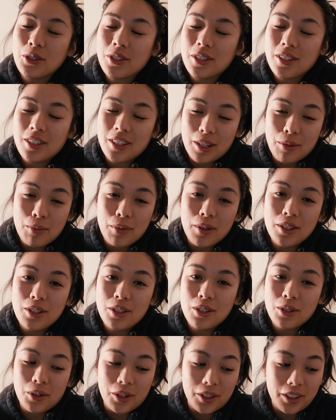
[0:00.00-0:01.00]
sleep is
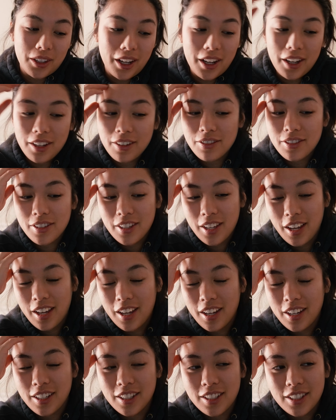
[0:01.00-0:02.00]
to our lives.
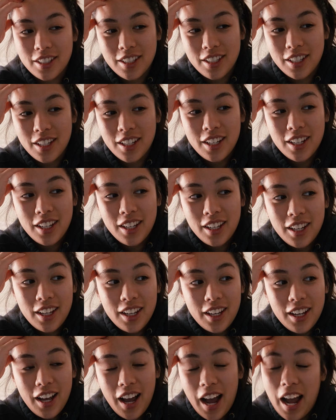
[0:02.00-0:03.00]
And
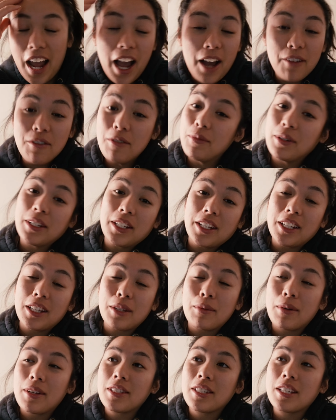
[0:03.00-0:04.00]
I haven't been getting the
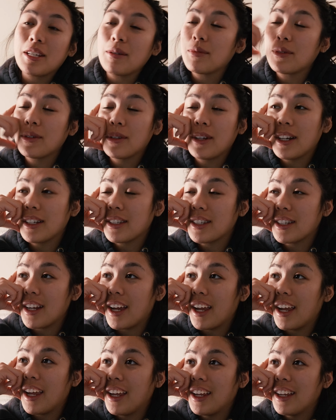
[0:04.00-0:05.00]
best sleep. So last
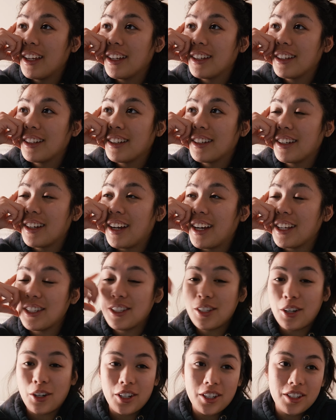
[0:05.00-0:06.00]
night, I
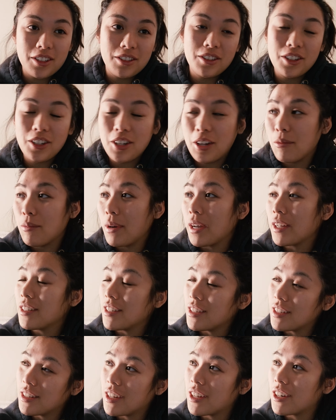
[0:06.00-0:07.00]
started, you know, my
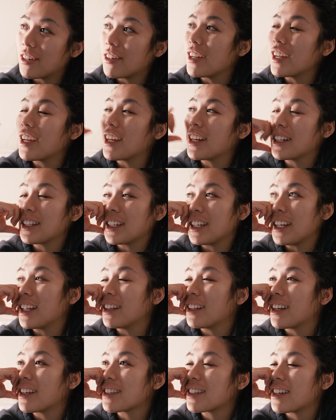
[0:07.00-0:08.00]
decluttering and cleaning
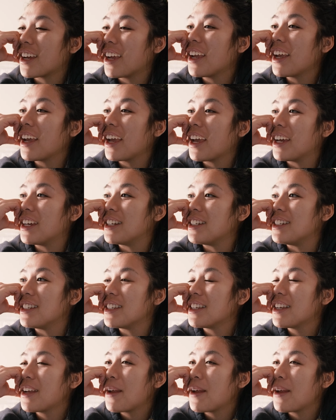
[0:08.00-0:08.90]
last night and